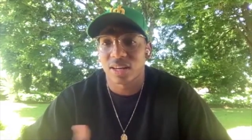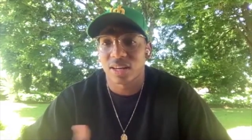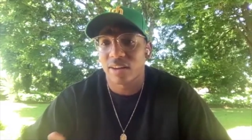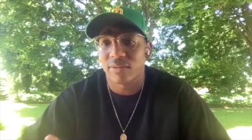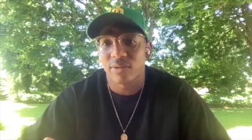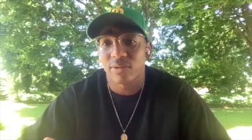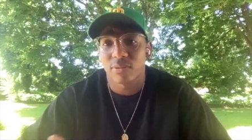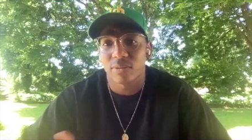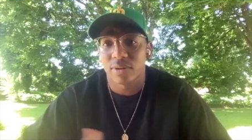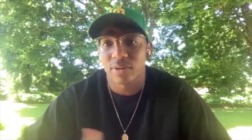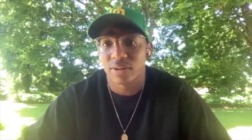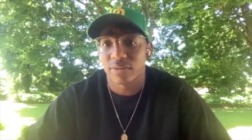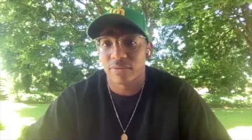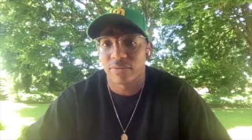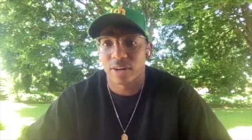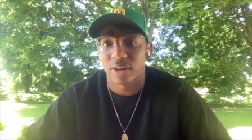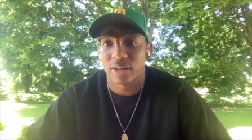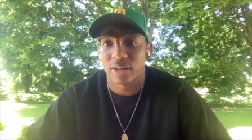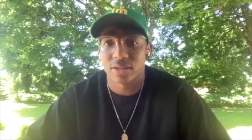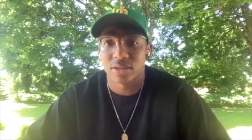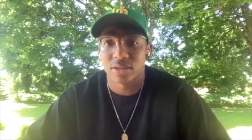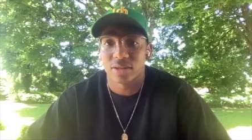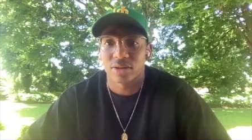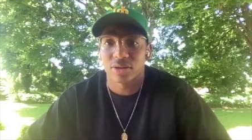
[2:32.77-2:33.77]
And everyone
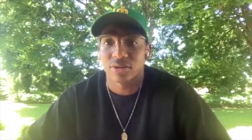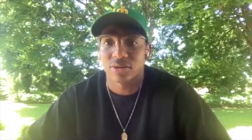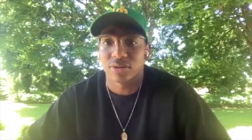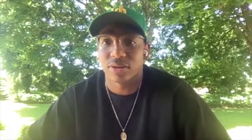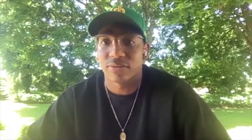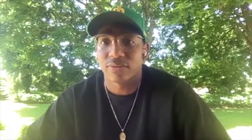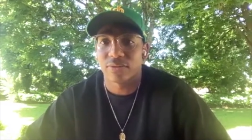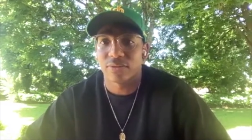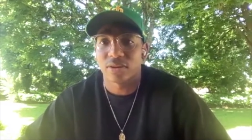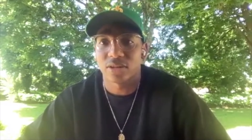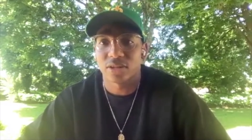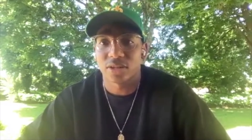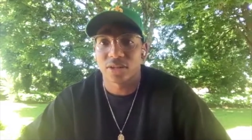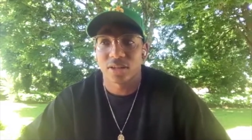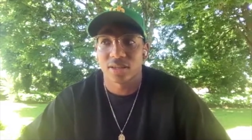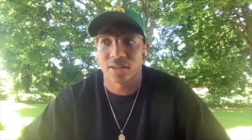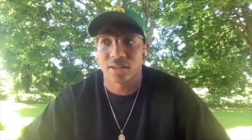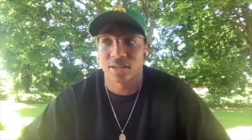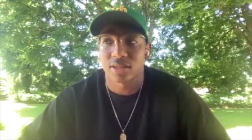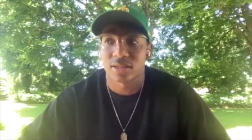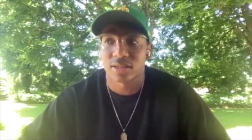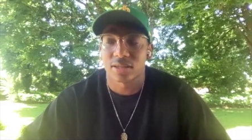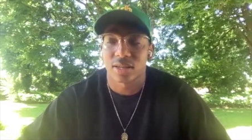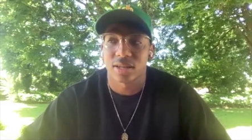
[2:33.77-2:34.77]
defines their own definition
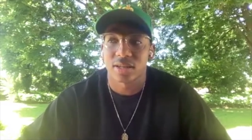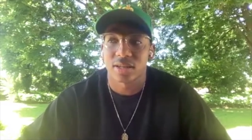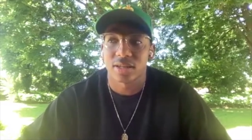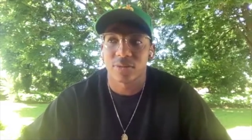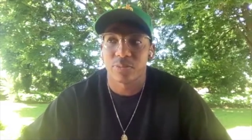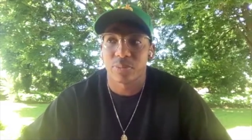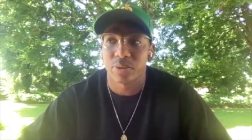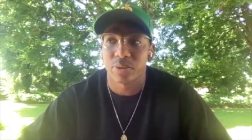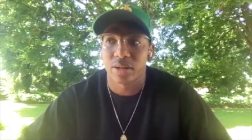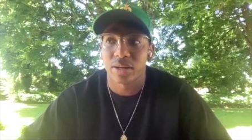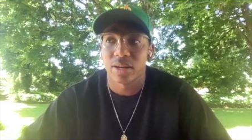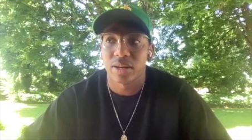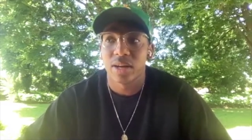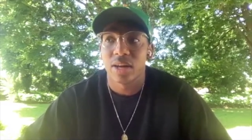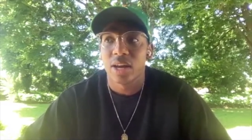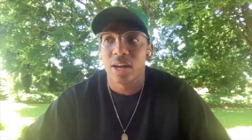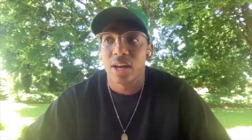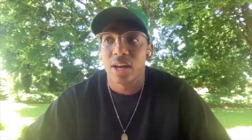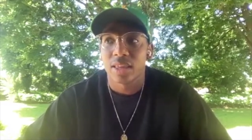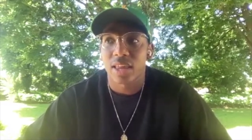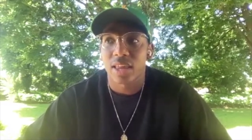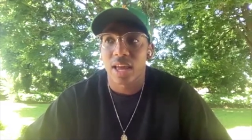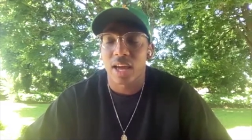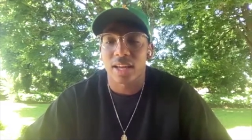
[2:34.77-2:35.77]
of success, but
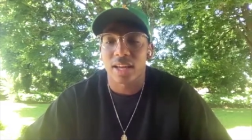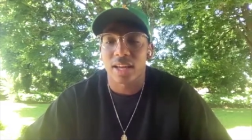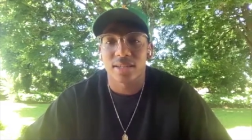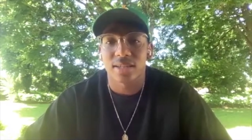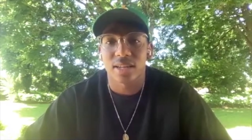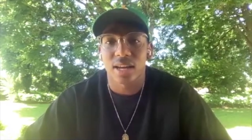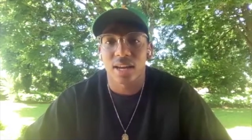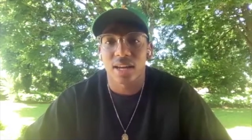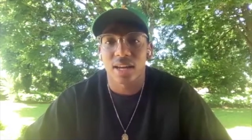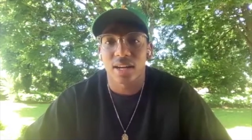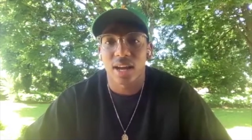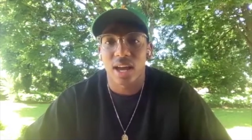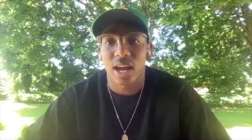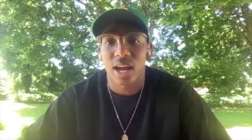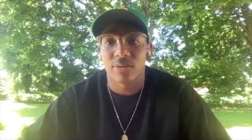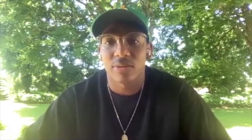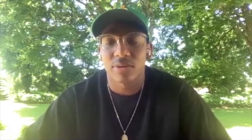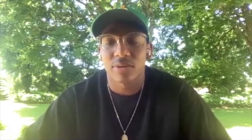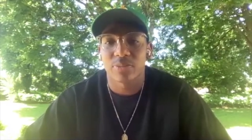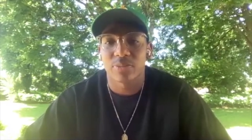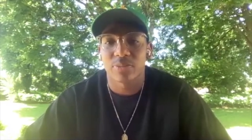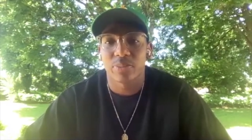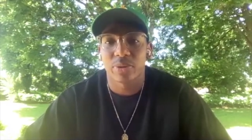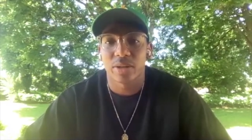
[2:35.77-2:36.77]
that it's kind of
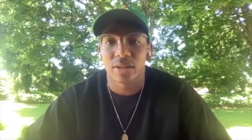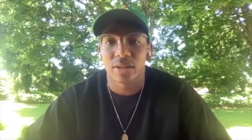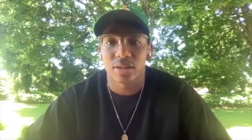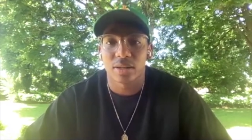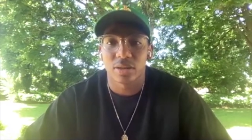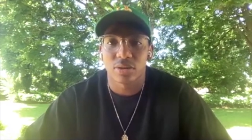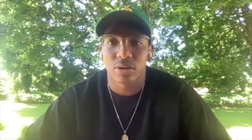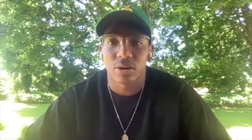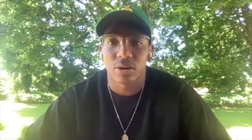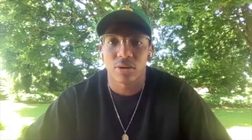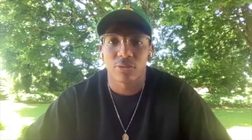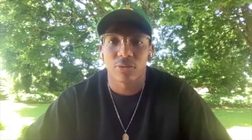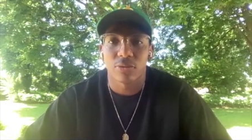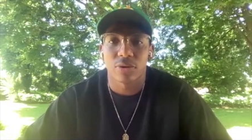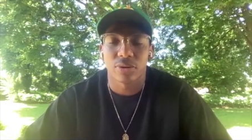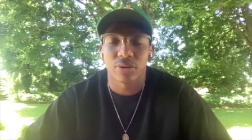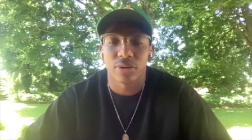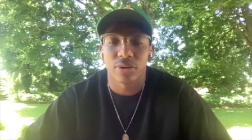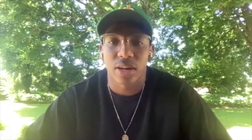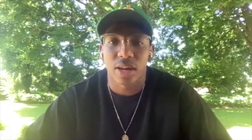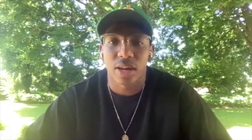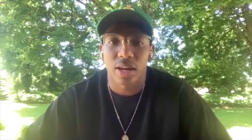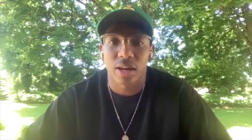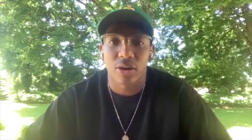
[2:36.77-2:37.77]
how it's put into our
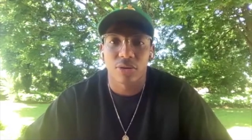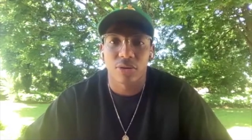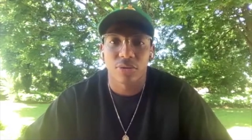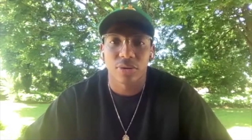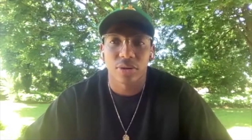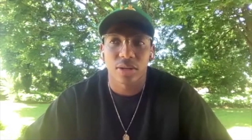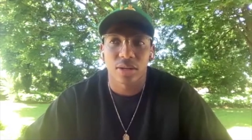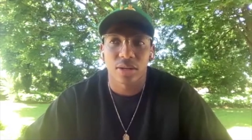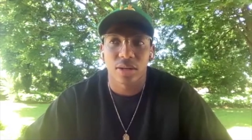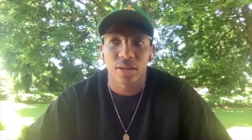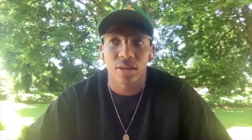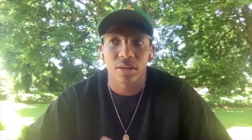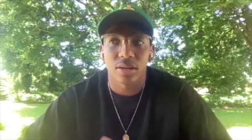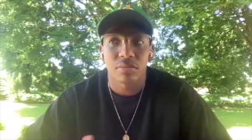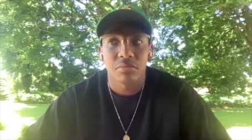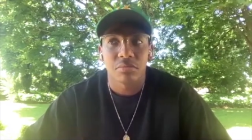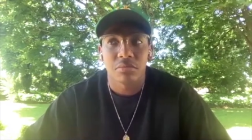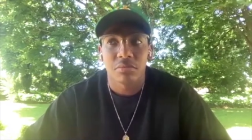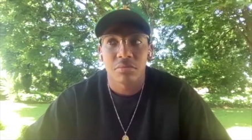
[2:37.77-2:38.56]
world, that only